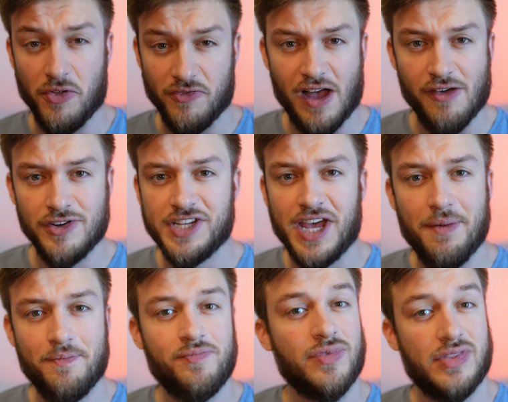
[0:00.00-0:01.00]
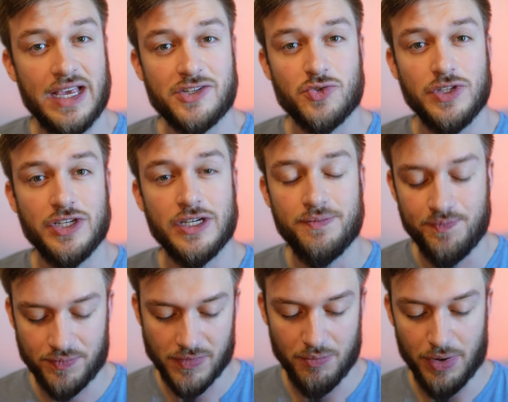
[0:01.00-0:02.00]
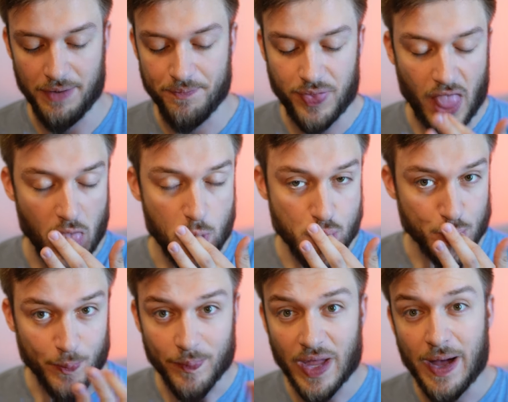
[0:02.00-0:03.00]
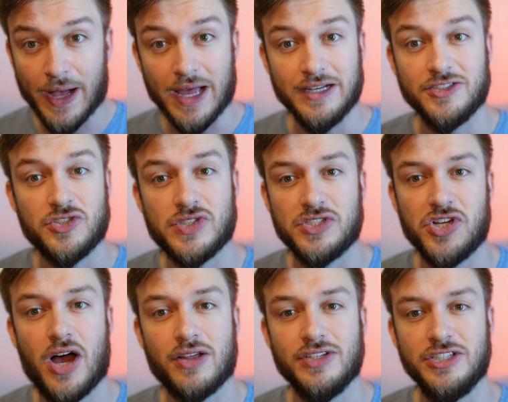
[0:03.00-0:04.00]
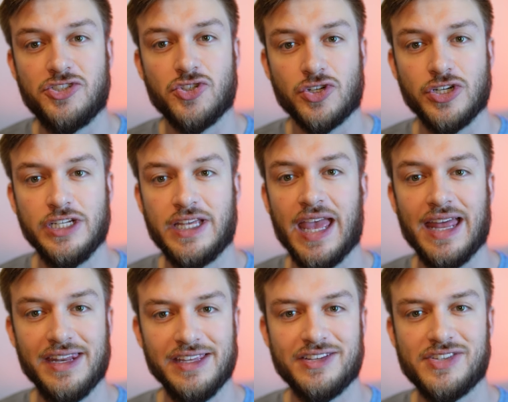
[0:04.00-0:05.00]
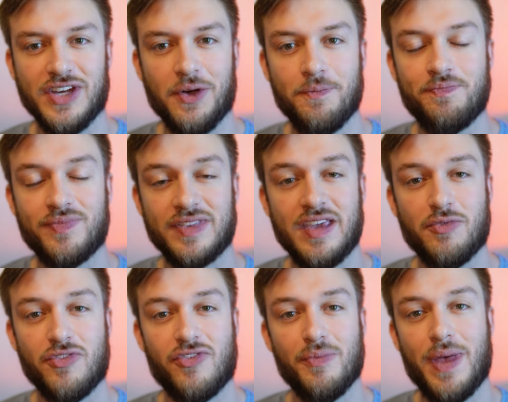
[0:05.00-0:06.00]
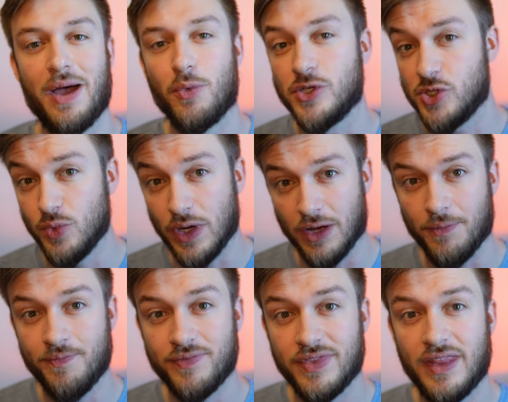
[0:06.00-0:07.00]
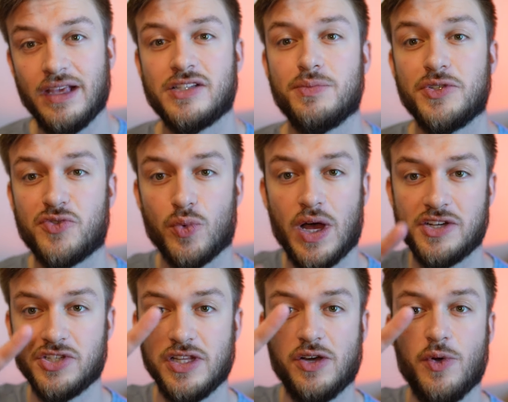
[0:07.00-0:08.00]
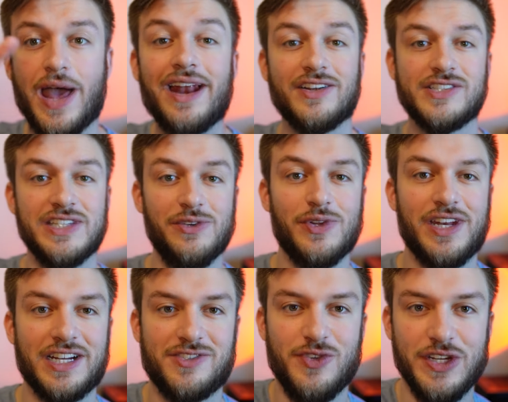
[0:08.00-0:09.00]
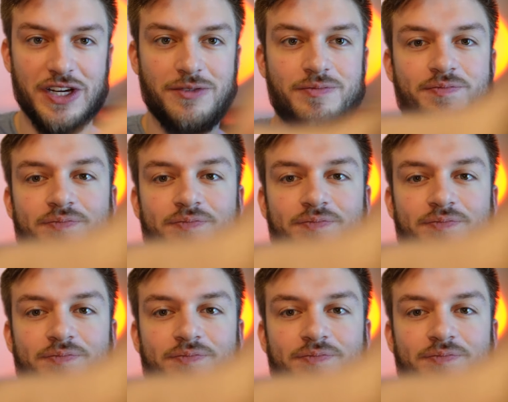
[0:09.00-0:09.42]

8.5 out of 10. Tastes really good, but again, it's just a chocolatey, sugary candy. So take from that what you will. Thank you so much for watching though, and I'll see you in the next video.